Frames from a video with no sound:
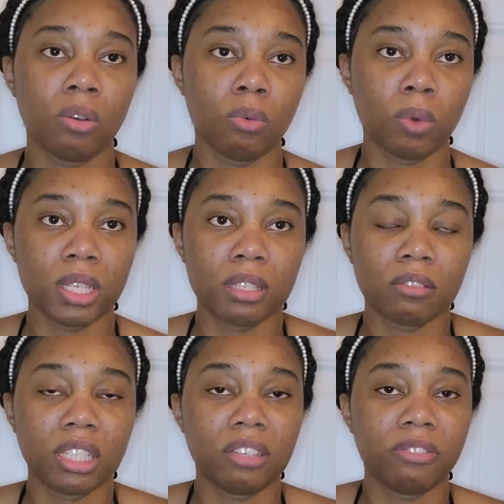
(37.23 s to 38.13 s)
Wasn't
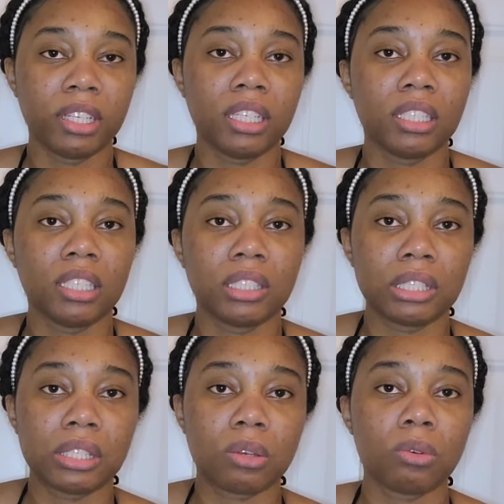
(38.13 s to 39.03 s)
really feeling it,
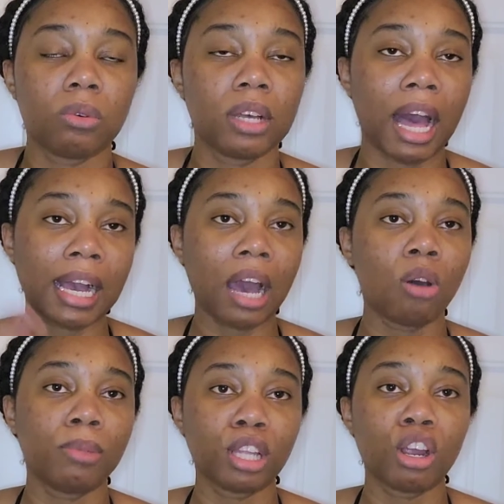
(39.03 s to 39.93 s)
so I got
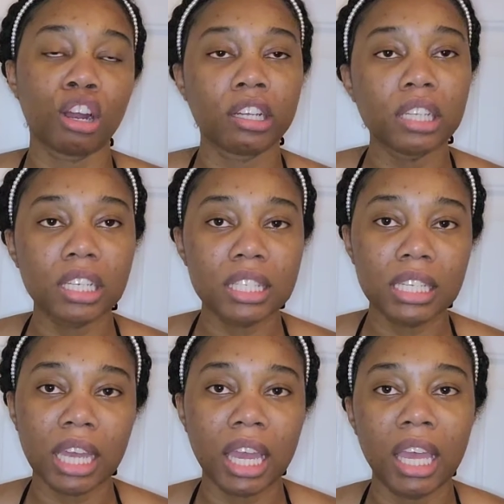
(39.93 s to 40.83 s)
home a little earlier
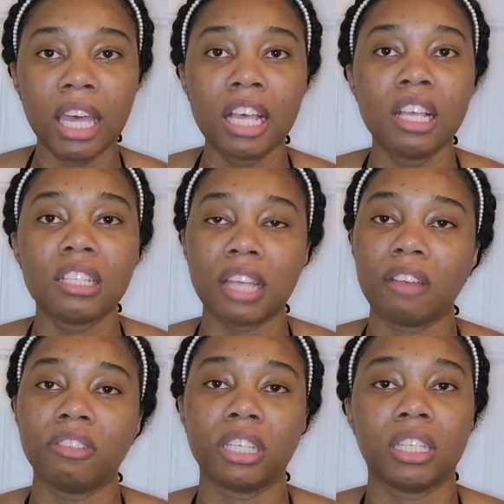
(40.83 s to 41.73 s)
today. So
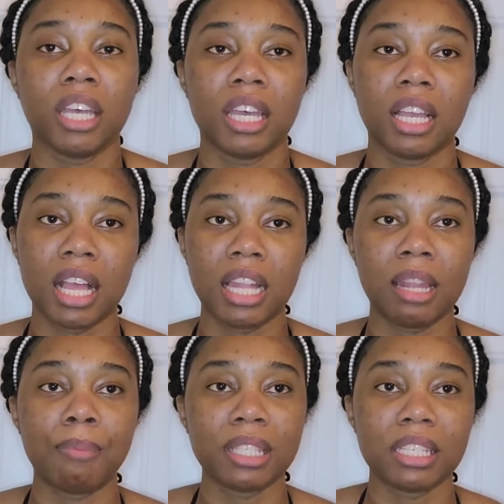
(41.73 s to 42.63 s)
I figured, hey,
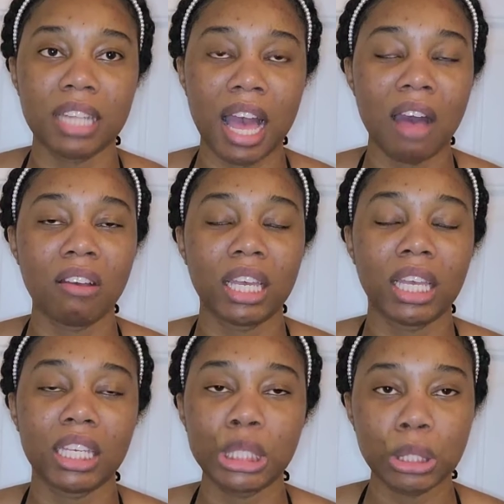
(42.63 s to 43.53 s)
let me sit down
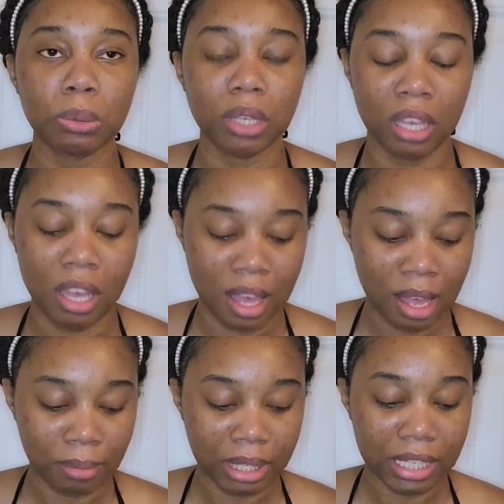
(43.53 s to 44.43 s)
and get to it
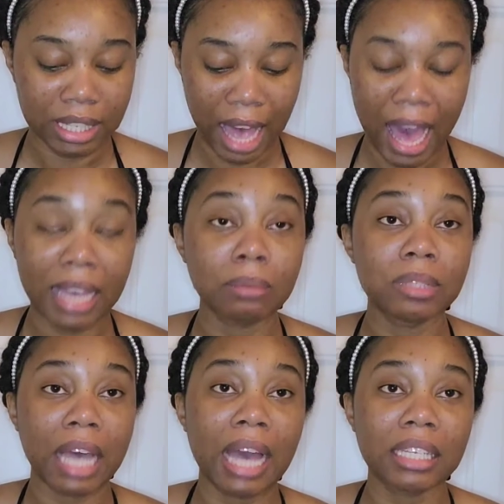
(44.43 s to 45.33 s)
because I
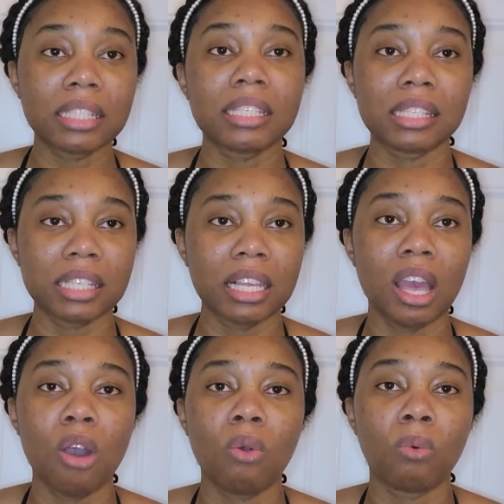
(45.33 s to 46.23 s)
am dying to
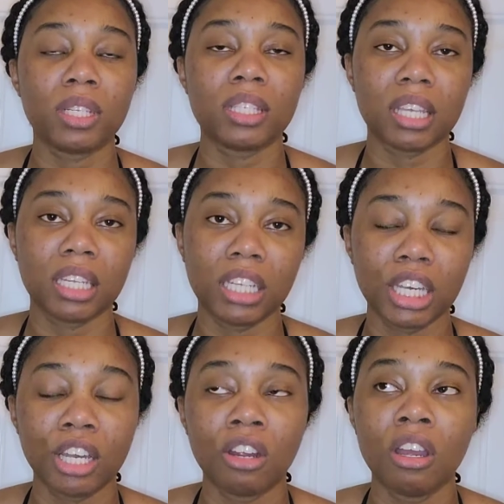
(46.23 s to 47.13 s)
see what's in
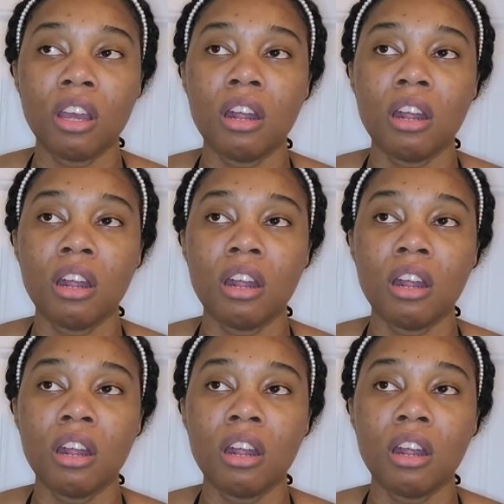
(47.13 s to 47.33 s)
here.